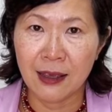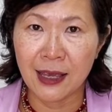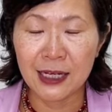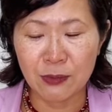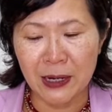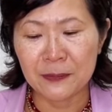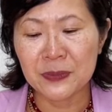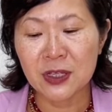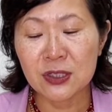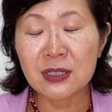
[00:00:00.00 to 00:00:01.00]
Anyway,
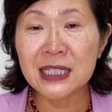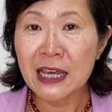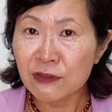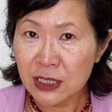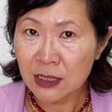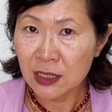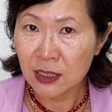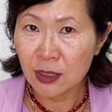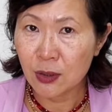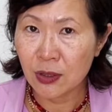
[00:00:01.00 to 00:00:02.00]
so safety
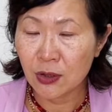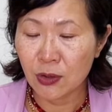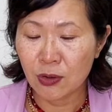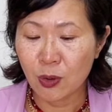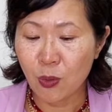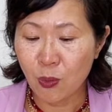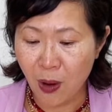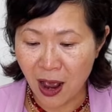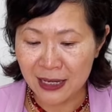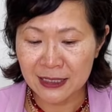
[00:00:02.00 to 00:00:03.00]

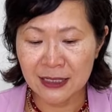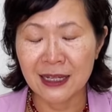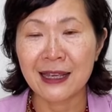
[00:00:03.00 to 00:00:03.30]
wise,